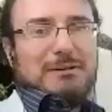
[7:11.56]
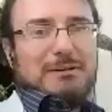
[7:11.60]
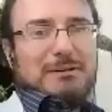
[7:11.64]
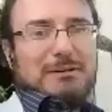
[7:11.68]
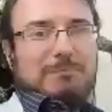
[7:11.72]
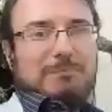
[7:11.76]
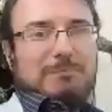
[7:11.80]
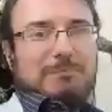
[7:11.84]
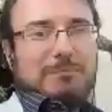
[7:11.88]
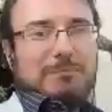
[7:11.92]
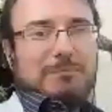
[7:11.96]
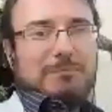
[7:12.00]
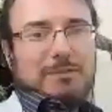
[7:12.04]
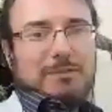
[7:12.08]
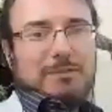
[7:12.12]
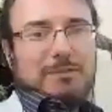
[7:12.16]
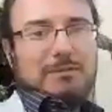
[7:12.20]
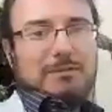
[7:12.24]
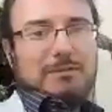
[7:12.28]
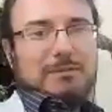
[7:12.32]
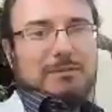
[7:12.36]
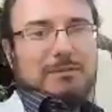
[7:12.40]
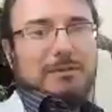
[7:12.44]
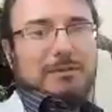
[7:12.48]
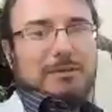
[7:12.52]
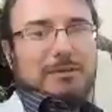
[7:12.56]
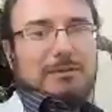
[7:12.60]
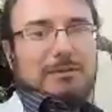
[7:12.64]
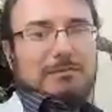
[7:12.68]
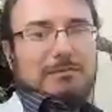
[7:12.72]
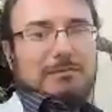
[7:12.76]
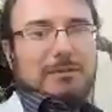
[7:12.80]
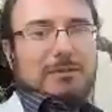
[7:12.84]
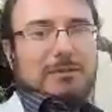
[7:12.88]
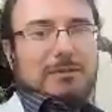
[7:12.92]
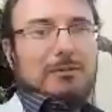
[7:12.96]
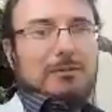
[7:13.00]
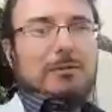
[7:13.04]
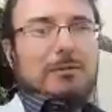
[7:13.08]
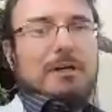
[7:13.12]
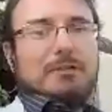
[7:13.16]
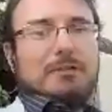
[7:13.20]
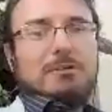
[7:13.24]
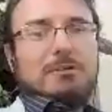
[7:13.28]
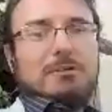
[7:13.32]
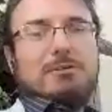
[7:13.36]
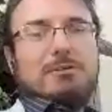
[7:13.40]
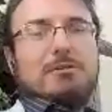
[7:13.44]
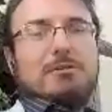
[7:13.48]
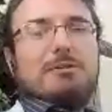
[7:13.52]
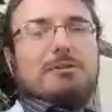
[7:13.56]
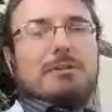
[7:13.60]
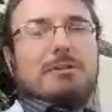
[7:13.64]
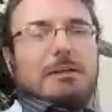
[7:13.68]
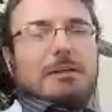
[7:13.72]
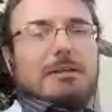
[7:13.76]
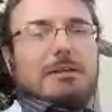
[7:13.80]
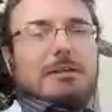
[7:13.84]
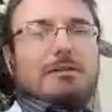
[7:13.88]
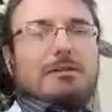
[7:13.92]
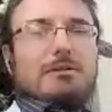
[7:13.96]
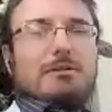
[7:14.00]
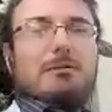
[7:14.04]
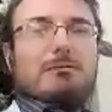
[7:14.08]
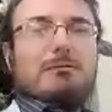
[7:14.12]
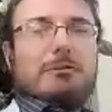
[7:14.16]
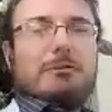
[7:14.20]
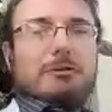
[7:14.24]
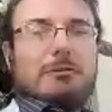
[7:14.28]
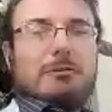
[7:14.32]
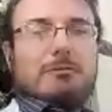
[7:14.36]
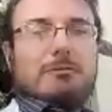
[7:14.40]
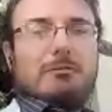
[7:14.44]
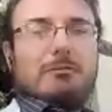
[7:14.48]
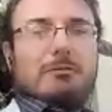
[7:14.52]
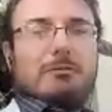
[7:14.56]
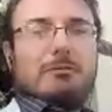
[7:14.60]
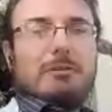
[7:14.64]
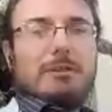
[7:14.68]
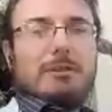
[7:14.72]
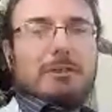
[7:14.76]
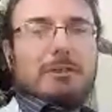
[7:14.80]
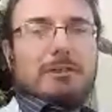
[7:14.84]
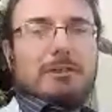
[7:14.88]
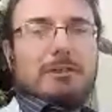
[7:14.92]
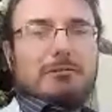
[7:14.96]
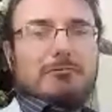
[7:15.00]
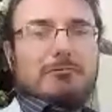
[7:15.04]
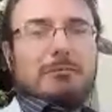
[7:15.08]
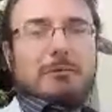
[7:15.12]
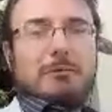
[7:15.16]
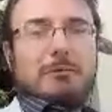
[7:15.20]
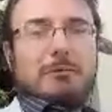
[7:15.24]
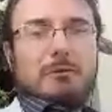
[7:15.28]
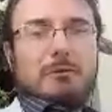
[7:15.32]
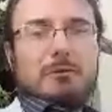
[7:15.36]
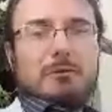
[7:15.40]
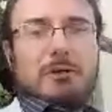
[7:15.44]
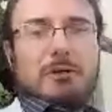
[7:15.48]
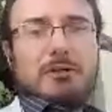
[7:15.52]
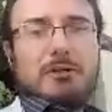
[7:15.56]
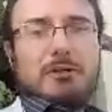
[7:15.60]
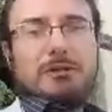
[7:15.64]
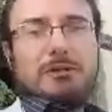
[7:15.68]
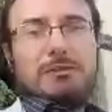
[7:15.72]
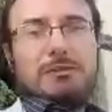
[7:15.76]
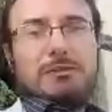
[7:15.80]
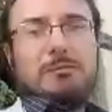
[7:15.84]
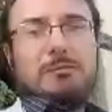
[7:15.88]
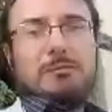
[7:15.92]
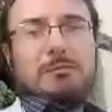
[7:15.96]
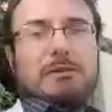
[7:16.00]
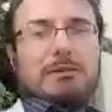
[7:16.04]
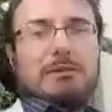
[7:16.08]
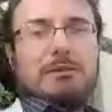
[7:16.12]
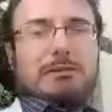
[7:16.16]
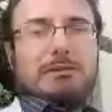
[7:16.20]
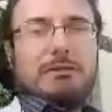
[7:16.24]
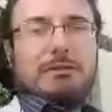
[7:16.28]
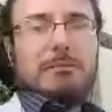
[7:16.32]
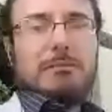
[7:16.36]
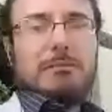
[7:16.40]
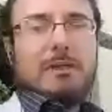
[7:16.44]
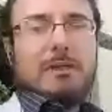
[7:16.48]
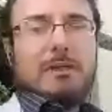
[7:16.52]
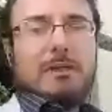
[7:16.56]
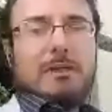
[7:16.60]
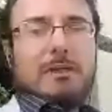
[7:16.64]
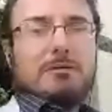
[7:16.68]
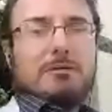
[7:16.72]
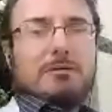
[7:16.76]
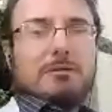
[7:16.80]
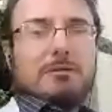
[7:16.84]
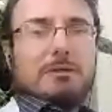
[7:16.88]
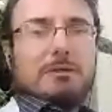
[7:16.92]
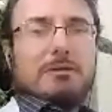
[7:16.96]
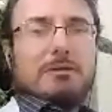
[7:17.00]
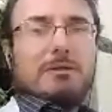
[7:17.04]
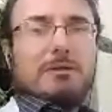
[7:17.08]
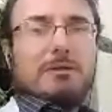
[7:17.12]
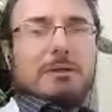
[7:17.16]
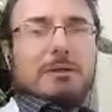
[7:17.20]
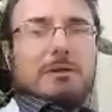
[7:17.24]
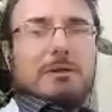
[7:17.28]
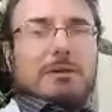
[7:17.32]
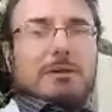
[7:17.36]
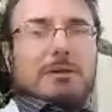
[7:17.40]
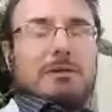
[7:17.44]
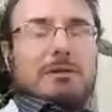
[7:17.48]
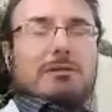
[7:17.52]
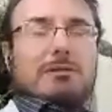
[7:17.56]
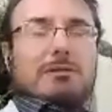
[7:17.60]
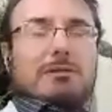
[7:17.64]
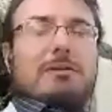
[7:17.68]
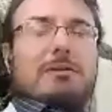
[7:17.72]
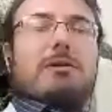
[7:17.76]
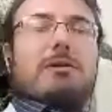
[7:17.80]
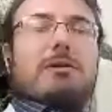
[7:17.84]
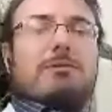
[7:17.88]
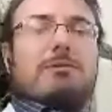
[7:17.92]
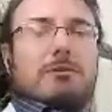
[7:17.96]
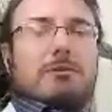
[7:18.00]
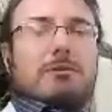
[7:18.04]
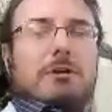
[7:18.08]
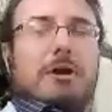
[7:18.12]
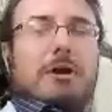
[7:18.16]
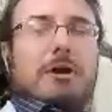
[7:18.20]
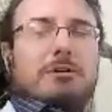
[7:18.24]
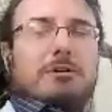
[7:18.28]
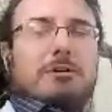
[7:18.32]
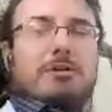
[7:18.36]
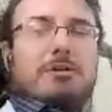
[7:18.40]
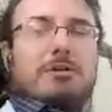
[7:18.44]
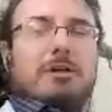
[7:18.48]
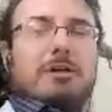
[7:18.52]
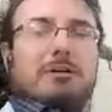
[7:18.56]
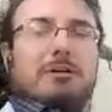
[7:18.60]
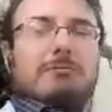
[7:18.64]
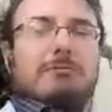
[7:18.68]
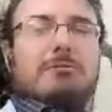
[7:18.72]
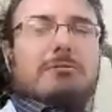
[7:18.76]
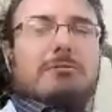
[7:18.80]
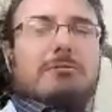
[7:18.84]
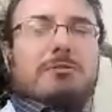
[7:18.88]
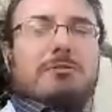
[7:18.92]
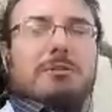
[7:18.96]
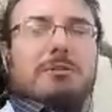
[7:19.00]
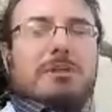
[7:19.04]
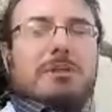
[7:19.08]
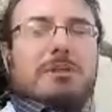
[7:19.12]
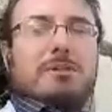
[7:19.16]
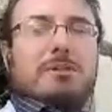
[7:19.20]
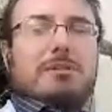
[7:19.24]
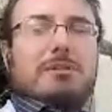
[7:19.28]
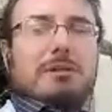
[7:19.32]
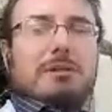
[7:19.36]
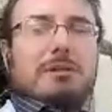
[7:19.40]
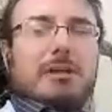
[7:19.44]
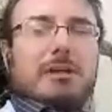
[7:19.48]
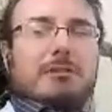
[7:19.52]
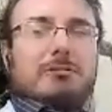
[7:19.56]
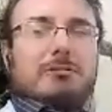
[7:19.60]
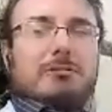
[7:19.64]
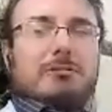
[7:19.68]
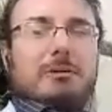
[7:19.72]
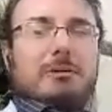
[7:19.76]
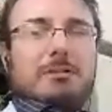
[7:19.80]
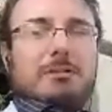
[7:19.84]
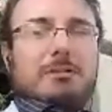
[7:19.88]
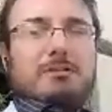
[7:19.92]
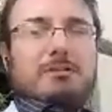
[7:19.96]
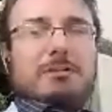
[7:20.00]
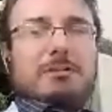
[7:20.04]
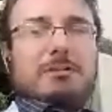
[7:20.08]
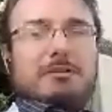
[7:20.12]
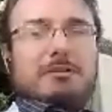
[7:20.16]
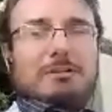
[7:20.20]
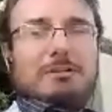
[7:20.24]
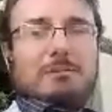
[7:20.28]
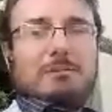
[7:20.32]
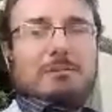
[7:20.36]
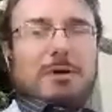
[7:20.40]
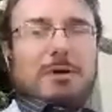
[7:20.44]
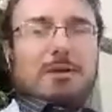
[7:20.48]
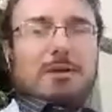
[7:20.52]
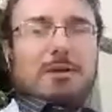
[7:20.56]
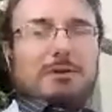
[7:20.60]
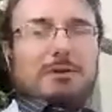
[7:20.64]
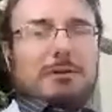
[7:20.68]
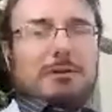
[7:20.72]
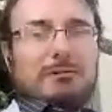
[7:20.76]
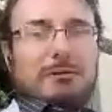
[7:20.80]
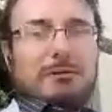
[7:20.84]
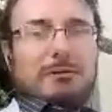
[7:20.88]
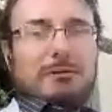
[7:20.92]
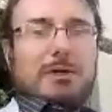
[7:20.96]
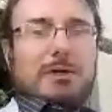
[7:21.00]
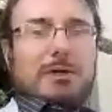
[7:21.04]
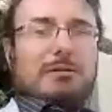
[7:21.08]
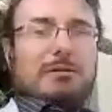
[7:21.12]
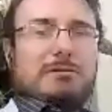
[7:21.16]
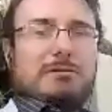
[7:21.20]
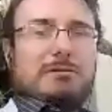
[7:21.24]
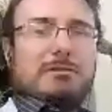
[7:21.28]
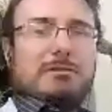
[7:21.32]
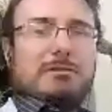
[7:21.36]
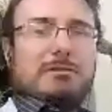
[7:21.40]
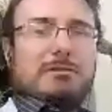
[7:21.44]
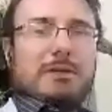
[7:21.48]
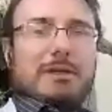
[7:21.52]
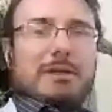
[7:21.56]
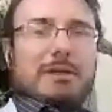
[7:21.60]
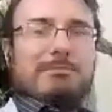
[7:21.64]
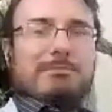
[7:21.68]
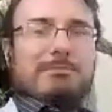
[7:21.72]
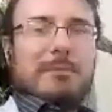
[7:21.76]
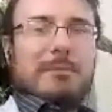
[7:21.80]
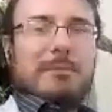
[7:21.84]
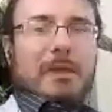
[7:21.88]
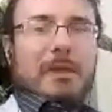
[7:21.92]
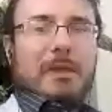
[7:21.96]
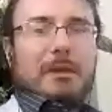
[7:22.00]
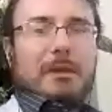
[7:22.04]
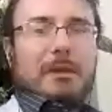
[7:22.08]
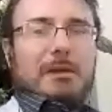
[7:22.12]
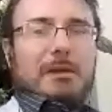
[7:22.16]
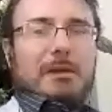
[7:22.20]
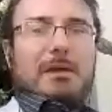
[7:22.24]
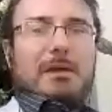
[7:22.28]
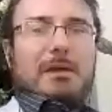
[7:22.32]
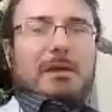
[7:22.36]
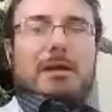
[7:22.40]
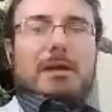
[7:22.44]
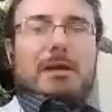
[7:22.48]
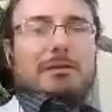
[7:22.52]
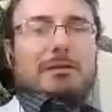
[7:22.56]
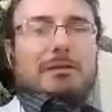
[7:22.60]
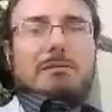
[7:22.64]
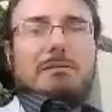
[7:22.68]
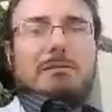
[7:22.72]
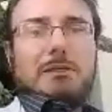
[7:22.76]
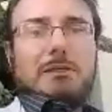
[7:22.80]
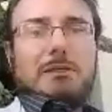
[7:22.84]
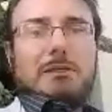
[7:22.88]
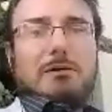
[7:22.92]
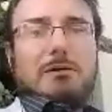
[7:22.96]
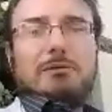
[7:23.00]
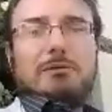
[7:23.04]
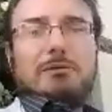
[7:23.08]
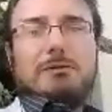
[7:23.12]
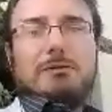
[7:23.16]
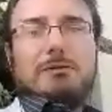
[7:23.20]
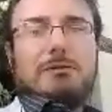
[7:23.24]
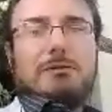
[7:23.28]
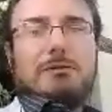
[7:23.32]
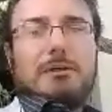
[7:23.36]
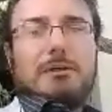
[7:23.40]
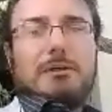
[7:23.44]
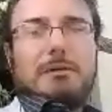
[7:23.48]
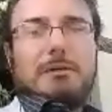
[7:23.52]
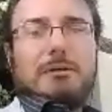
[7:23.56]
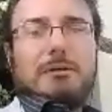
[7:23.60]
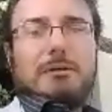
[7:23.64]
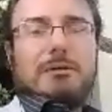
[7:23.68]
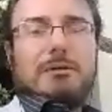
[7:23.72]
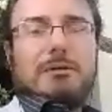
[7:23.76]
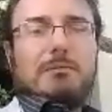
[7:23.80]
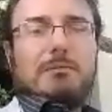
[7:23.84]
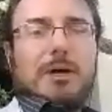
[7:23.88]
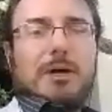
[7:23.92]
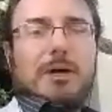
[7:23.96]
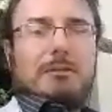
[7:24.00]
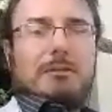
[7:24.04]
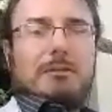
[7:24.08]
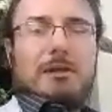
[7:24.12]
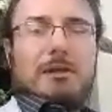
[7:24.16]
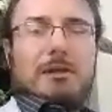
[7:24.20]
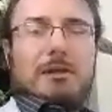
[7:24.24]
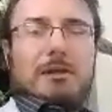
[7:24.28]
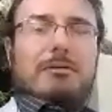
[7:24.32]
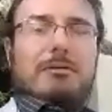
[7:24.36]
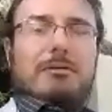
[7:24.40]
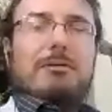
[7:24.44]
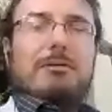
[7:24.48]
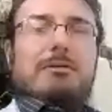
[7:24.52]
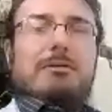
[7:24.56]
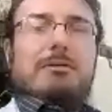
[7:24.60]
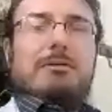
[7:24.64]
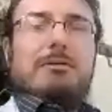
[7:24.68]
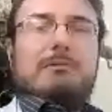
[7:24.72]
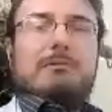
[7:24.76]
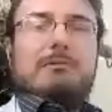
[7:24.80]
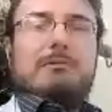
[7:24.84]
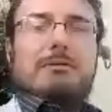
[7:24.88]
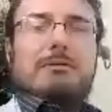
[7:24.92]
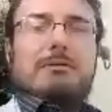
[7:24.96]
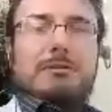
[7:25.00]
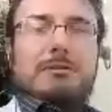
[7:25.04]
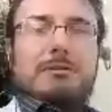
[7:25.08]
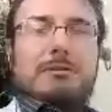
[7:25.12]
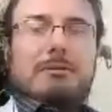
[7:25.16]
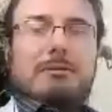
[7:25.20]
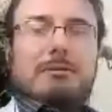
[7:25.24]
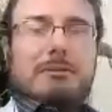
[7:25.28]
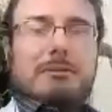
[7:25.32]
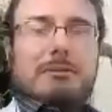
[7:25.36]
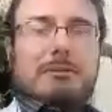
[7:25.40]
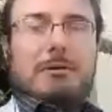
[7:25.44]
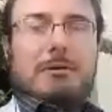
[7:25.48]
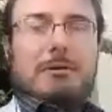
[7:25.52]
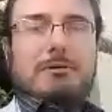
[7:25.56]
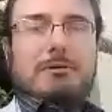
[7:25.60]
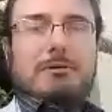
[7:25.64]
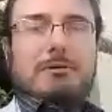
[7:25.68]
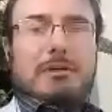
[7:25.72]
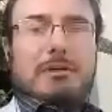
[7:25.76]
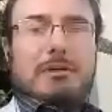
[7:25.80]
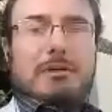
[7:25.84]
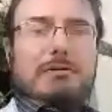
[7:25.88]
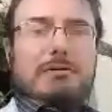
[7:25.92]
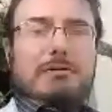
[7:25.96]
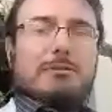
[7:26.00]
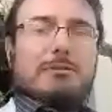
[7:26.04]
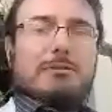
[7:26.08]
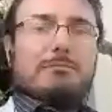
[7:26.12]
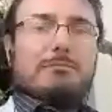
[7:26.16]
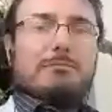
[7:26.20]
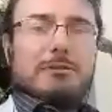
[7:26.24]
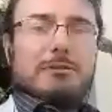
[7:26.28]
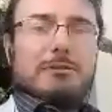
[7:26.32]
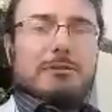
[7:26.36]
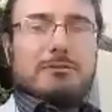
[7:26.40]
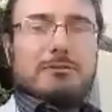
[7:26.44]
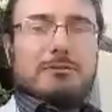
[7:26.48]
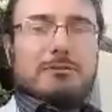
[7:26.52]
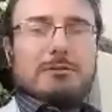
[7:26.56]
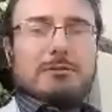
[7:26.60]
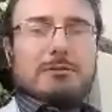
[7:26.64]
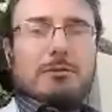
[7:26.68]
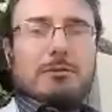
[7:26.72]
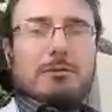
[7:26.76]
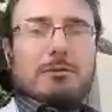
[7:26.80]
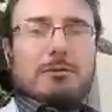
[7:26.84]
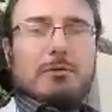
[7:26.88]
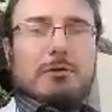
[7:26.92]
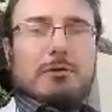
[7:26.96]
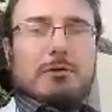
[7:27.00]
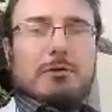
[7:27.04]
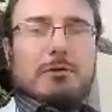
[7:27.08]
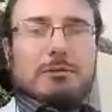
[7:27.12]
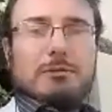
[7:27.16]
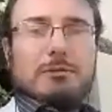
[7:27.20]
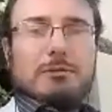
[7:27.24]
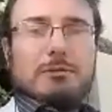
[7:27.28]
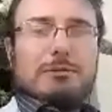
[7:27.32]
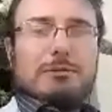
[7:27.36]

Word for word: the the US has just taken over uh, from the British basically. So the the overarching strategic interest in Somalia remains the same. Anything else, uh, humanitarian intervention, counterterrorism, that's just noise.